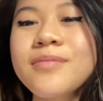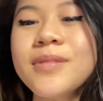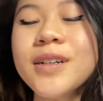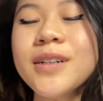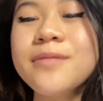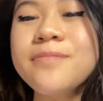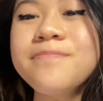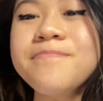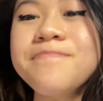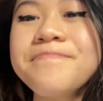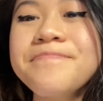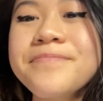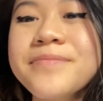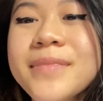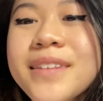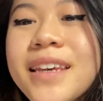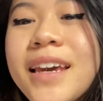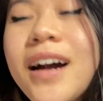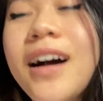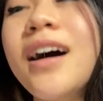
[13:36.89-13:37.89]
But
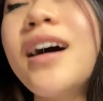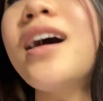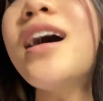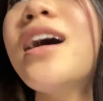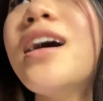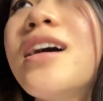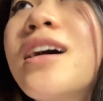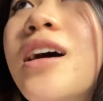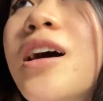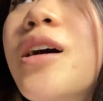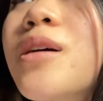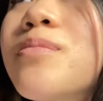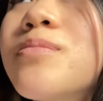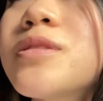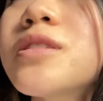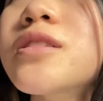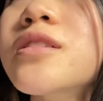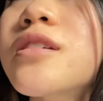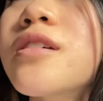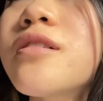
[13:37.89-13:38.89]
yeah, I'm
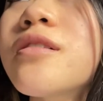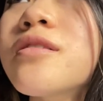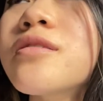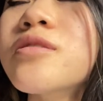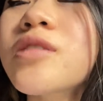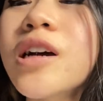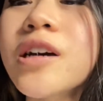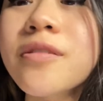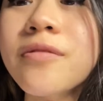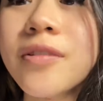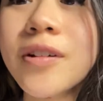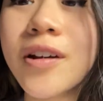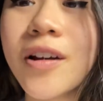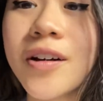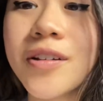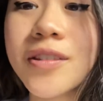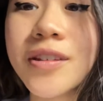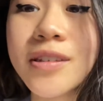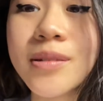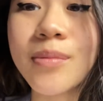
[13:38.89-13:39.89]
just gonna try and figure
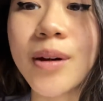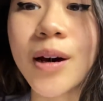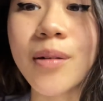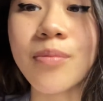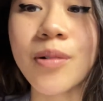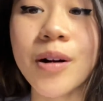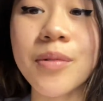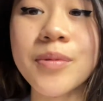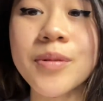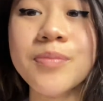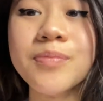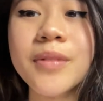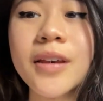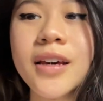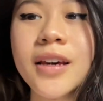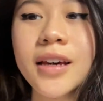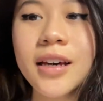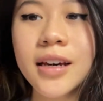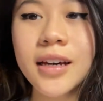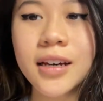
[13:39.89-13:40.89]
out this math problem
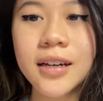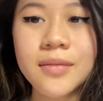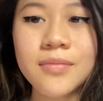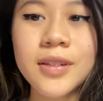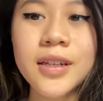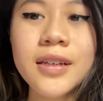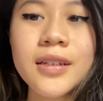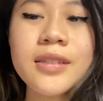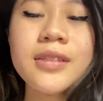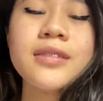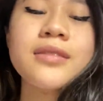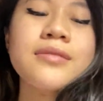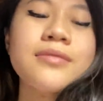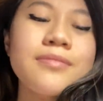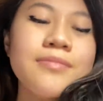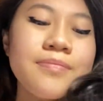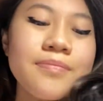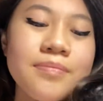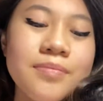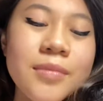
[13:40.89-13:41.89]
because
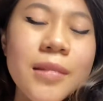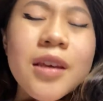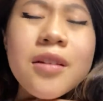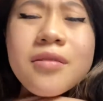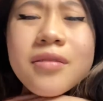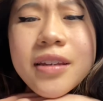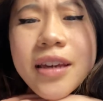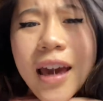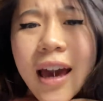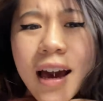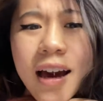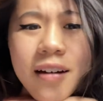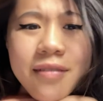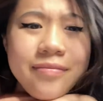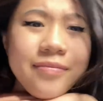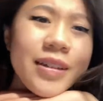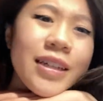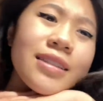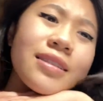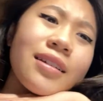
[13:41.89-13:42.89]
it only half
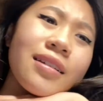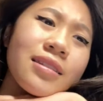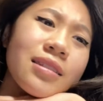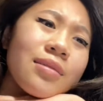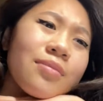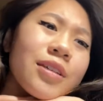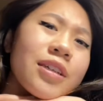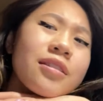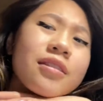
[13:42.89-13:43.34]
makes sense to me.